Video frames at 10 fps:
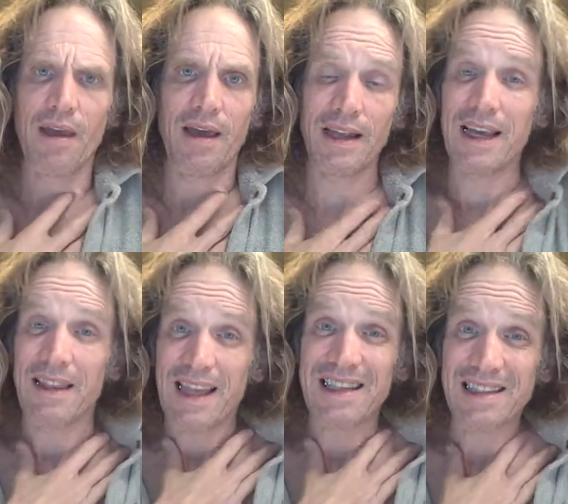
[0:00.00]
And
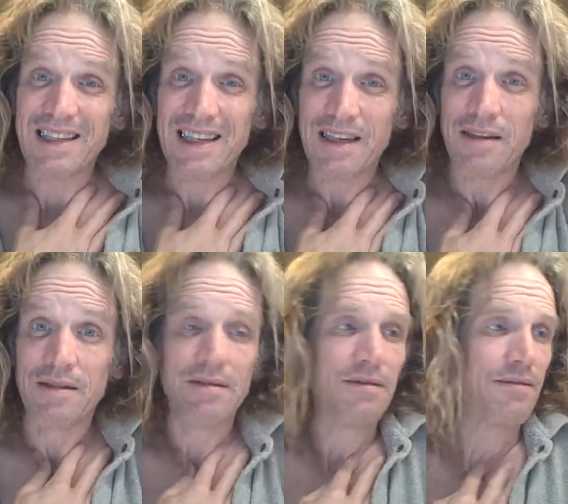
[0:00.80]
again, that's the
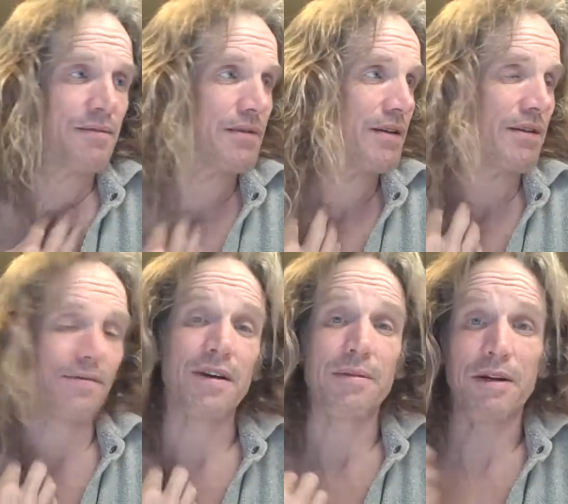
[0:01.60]

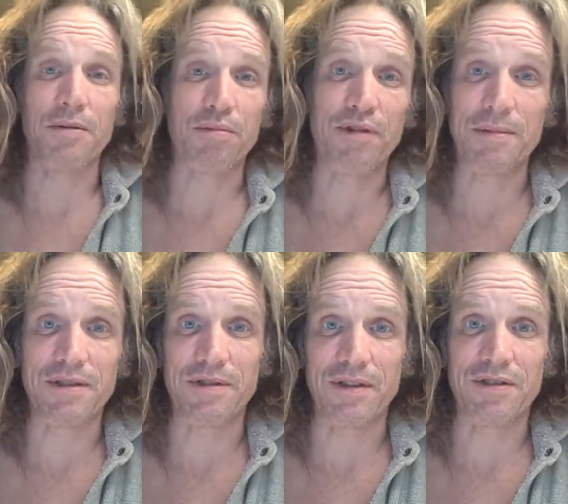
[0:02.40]
fundamental
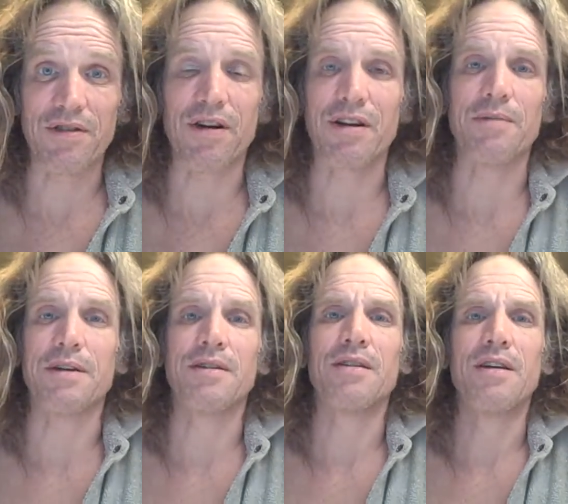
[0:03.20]
premise of this
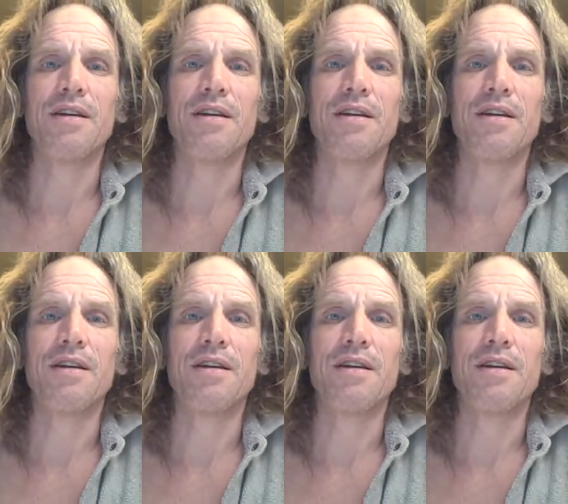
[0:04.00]
argument,